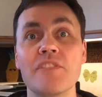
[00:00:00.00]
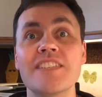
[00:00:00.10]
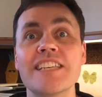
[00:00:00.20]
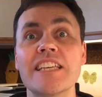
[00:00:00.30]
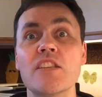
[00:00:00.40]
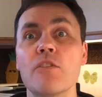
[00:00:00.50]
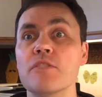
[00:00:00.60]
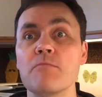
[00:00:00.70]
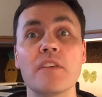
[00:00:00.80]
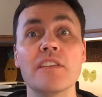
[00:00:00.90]
We've seen
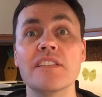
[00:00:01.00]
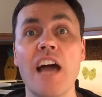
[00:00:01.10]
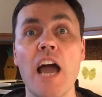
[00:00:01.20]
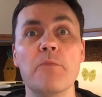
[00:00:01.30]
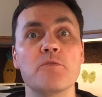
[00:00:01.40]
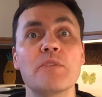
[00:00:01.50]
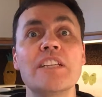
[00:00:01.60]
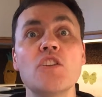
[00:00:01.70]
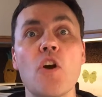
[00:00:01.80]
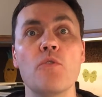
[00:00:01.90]
those a million times.
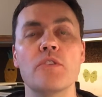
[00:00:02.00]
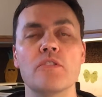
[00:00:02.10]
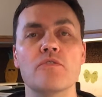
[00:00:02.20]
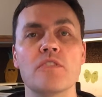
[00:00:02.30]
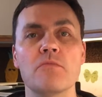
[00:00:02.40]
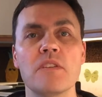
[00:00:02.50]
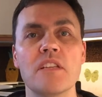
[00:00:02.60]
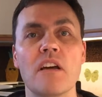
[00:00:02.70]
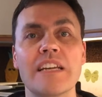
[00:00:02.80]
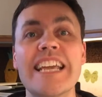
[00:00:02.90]
We know that those can be
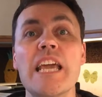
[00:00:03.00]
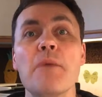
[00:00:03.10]
done.